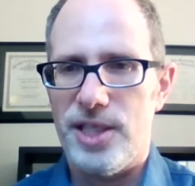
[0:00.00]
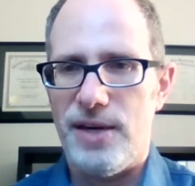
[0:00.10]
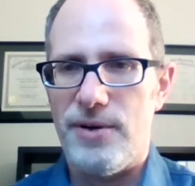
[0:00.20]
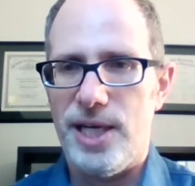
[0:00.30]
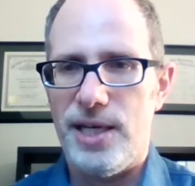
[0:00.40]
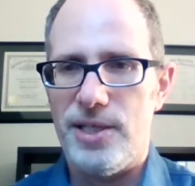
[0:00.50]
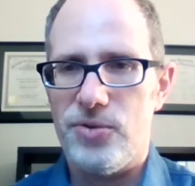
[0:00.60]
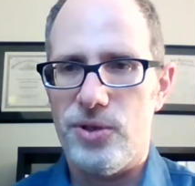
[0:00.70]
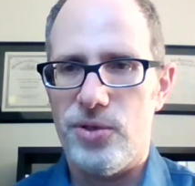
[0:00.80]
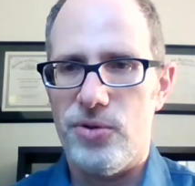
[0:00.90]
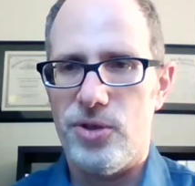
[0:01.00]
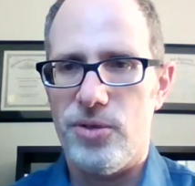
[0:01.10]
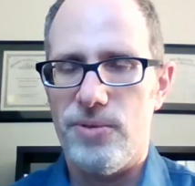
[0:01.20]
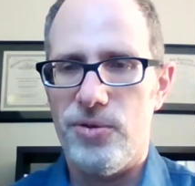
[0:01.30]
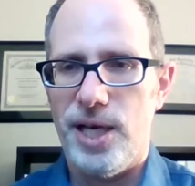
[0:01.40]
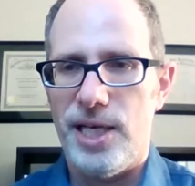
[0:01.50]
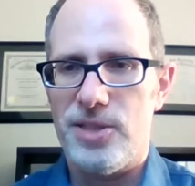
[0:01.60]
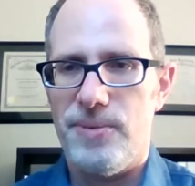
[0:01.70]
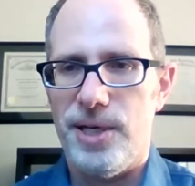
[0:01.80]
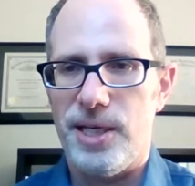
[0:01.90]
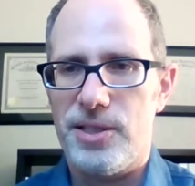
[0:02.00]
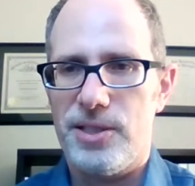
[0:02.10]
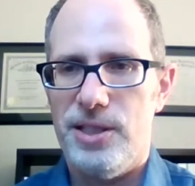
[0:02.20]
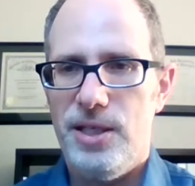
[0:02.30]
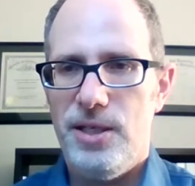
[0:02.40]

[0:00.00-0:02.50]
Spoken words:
thyroiditis with autoimmune aspects?